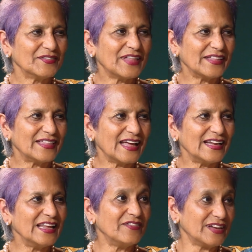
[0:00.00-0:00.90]
that
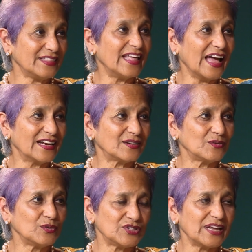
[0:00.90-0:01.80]
and leave it at that,
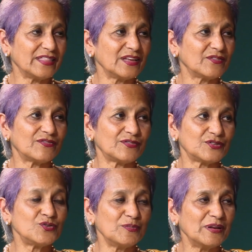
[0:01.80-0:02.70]
which I think
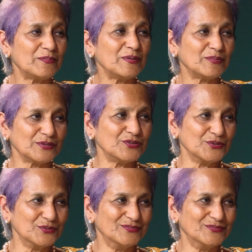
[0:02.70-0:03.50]
too many people do.